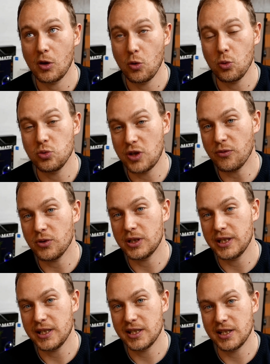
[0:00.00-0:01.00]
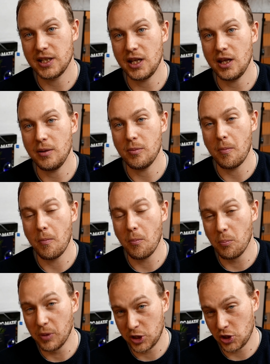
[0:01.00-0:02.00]
you will definitely see
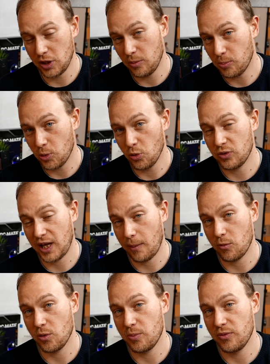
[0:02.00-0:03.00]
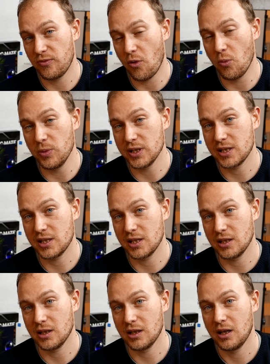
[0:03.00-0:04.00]
much improved camera performance,
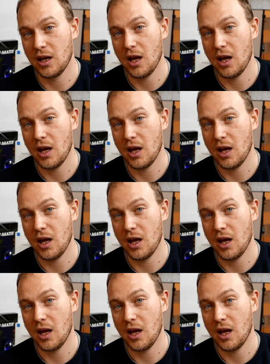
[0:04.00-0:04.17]
uh,